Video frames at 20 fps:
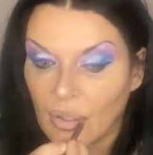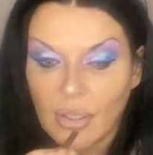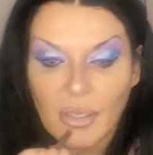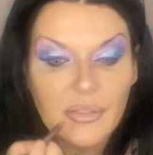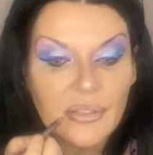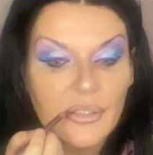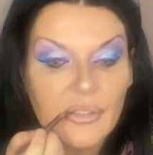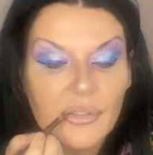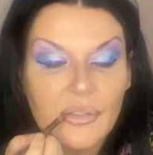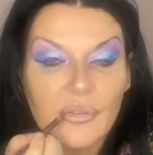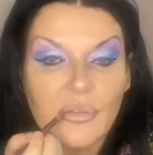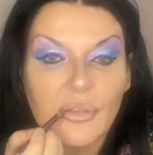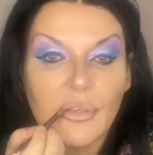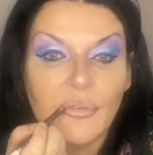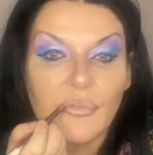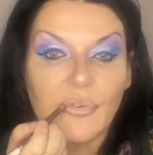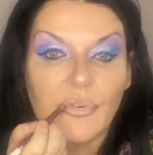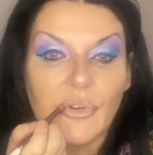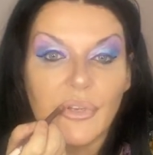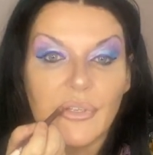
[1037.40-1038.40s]
I didn't do a lot
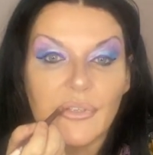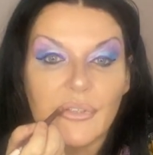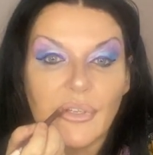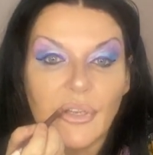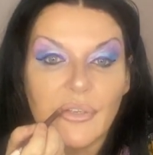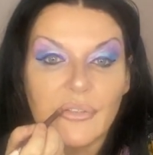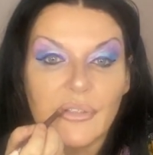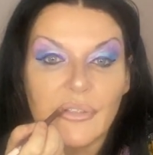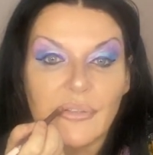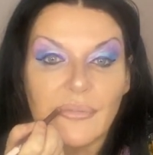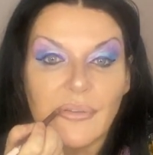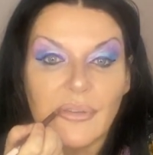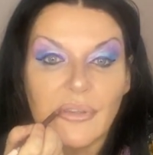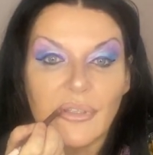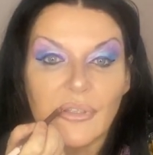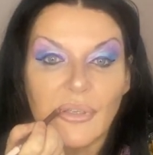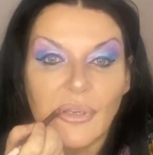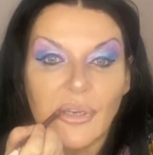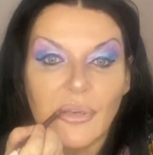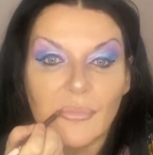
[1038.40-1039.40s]
for Easter. I just spent the
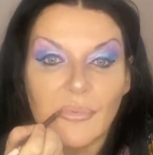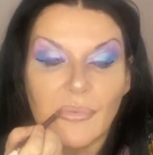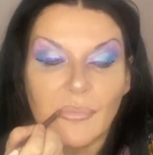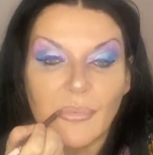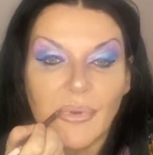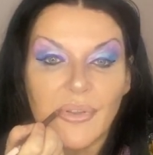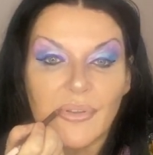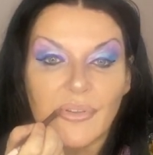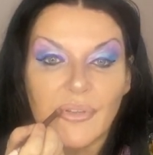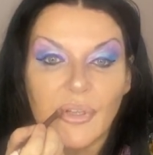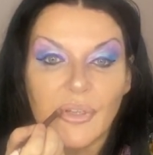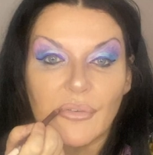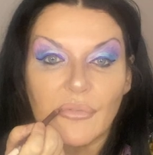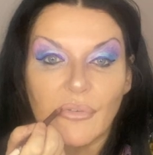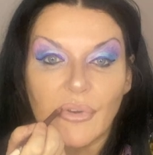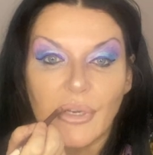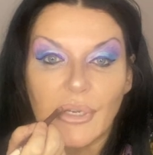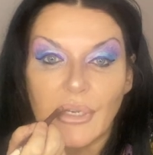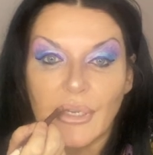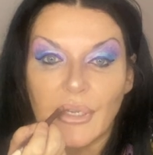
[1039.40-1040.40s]
time with my son,
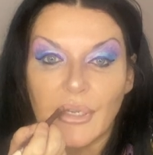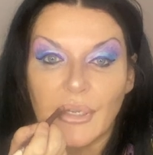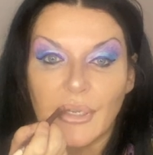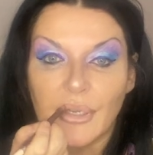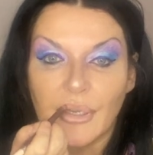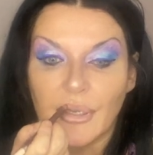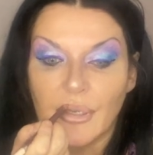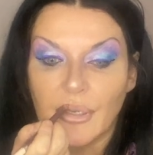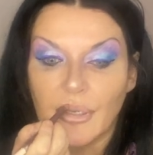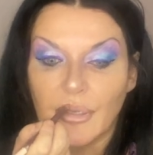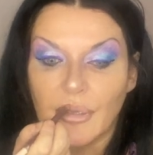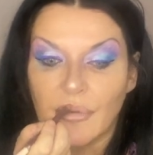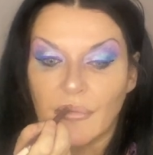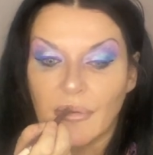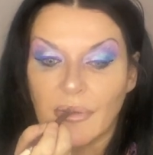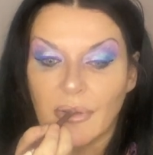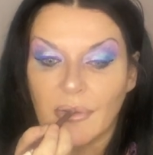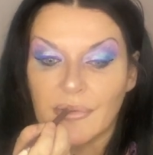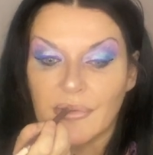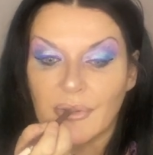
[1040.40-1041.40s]
really.
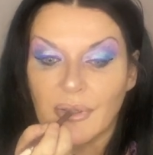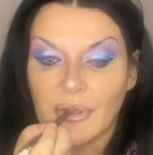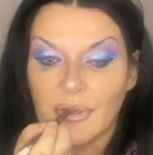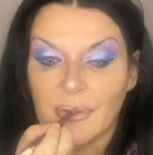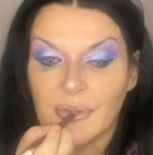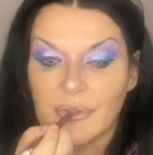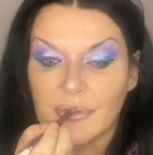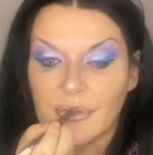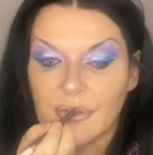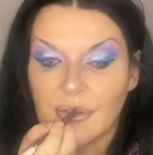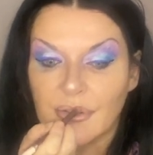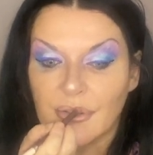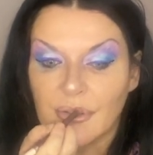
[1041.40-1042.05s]
That was nice.